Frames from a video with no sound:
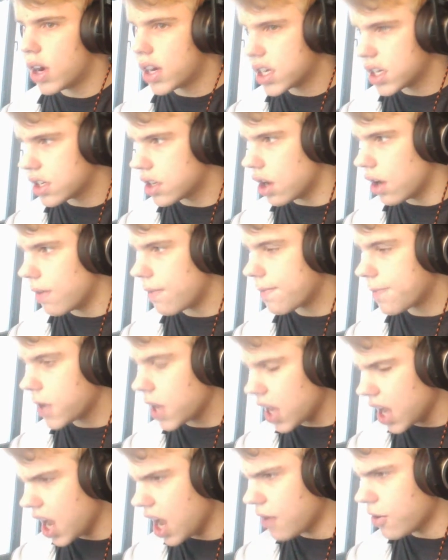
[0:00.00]
What is
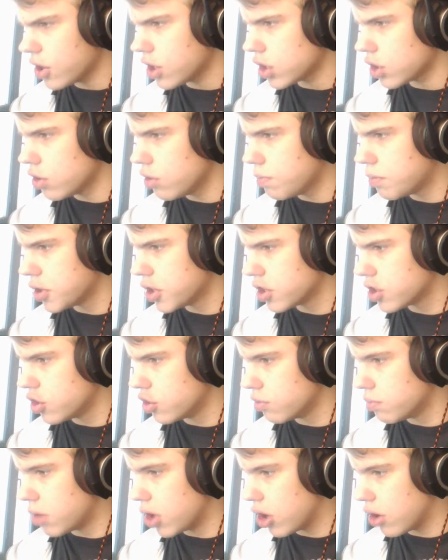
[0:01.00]
every true
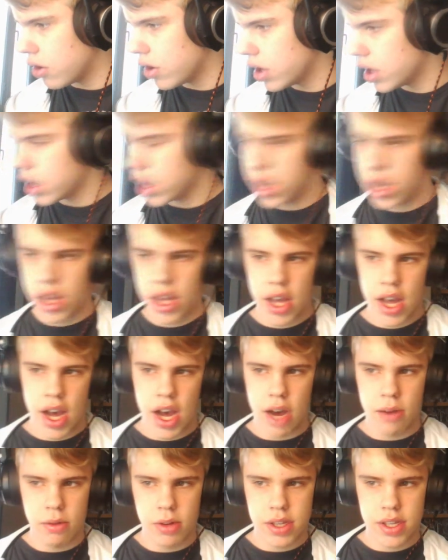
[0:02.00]
YouTuber?
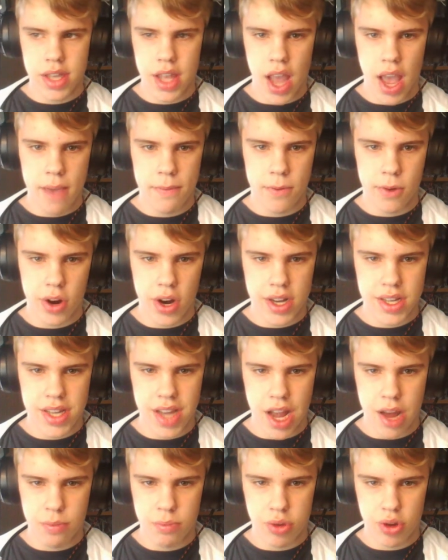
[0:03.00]
I would say, for
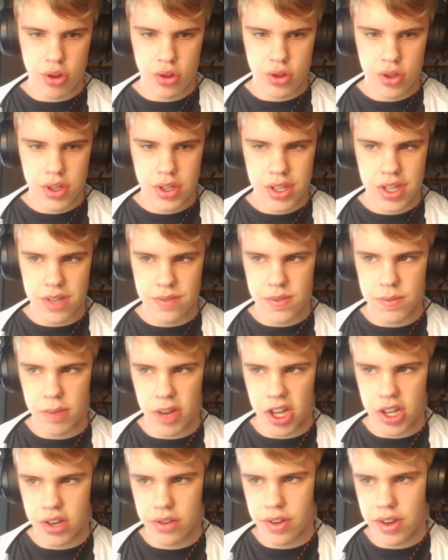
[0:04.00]
example, some
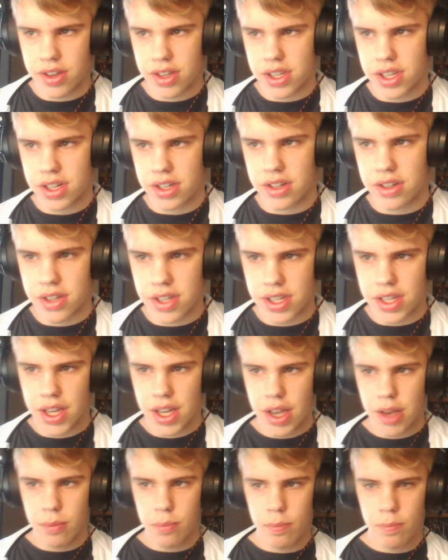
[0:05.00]
Sales,
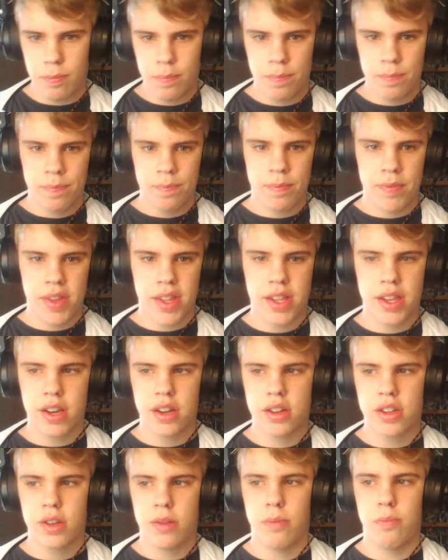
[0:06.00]

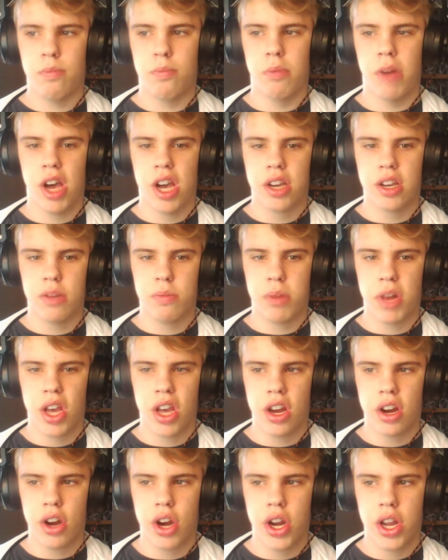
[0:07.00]
sales,
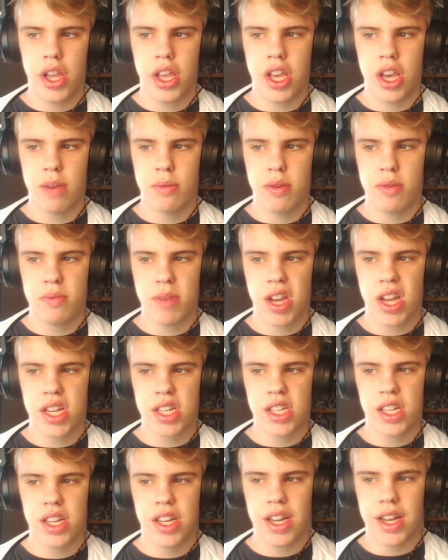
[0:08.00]
Markiplier, Yummy
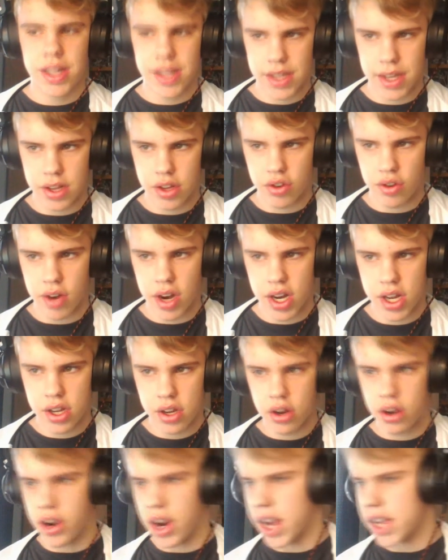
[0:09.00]
Mess, etc.
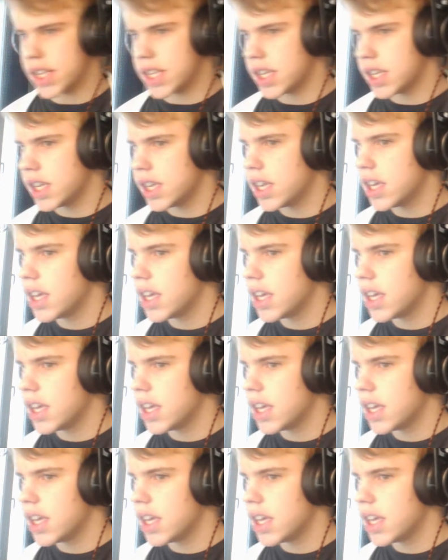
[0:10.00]
Right.